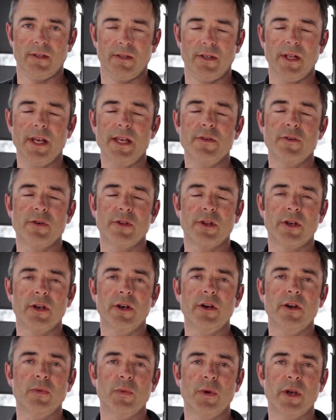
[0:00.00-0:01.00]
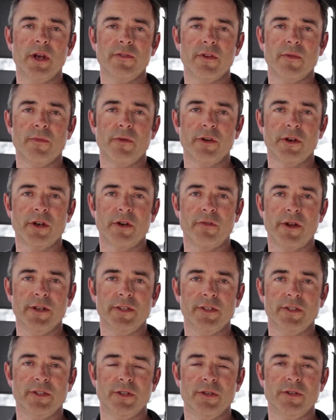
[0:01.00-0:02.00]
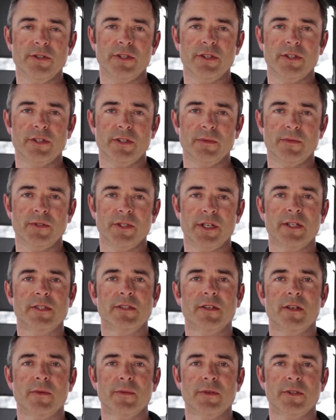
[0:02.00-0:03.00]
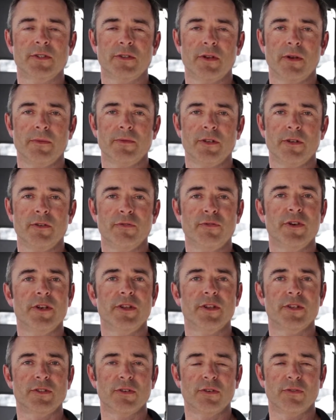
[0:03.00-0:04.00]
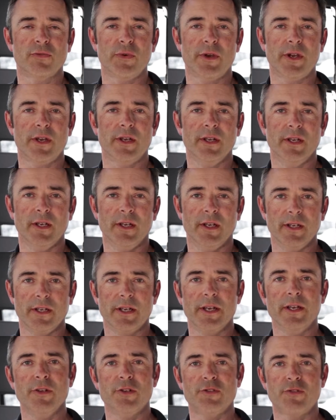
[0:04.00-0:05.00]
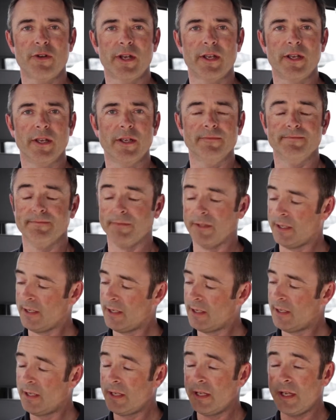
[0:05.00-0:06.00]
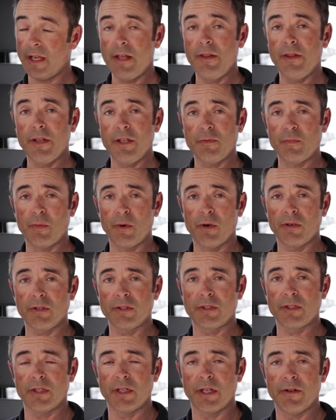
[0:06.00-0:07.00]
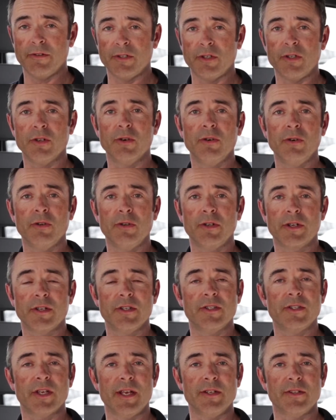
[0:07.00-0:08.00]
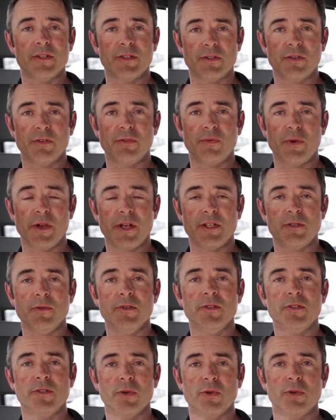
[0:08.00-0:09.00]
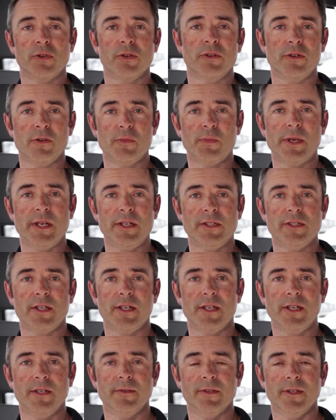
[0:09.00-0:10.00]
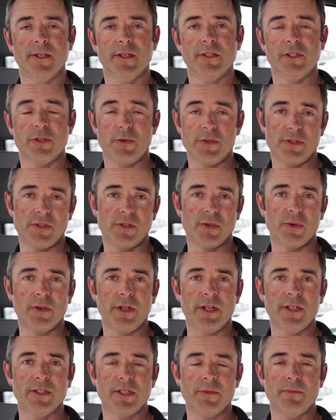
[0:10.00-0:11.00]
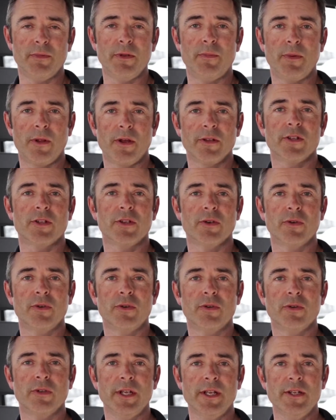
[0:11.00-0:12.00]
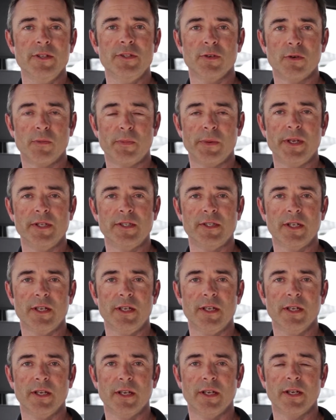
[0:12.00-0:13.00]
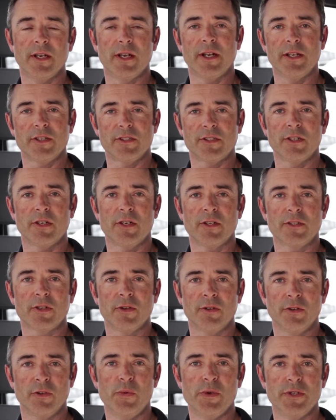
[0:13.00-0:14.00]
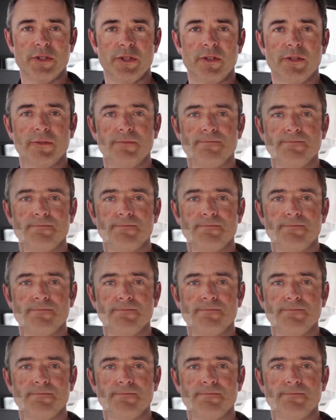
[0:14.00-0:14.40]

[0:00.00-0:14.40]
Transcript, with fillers: Now you've got the hardware of your Micro Ranger 2 system set up, it's time to configure the software and get you tracking. In this box, there is a dongle that contains the software to be installed on your PC. To install it, simply plug the dongle into your PC and click Start on the wizard.